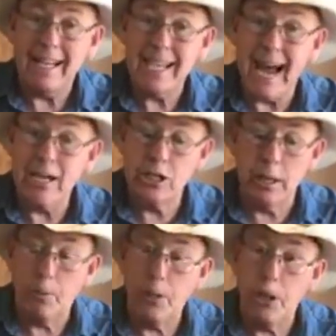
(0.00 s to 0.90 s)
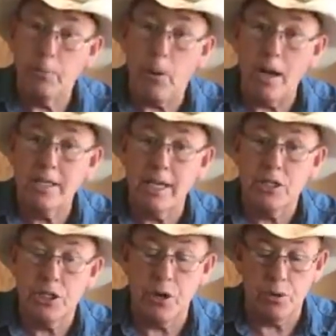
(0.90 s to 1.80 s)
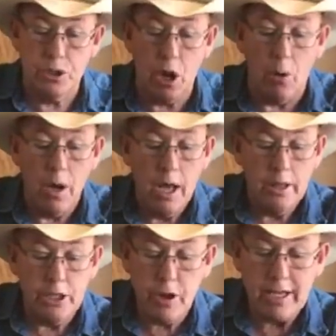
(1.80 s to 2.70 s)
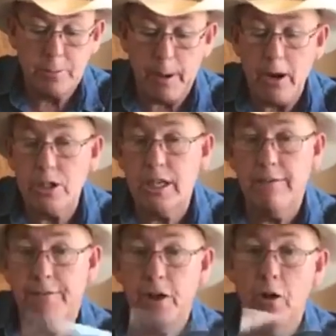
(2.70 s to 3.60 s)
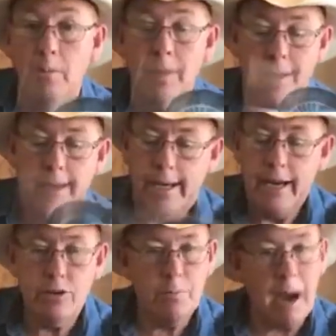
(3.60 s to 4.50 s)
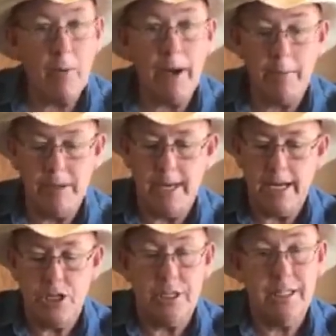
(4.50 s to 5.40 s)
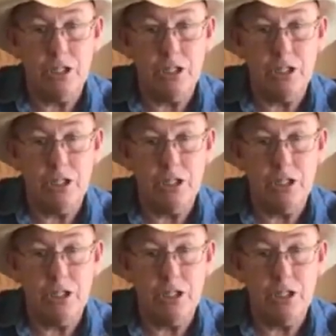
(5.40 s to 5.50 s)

that's actually a pretty good process too. So the transparency film, here's my recommendations.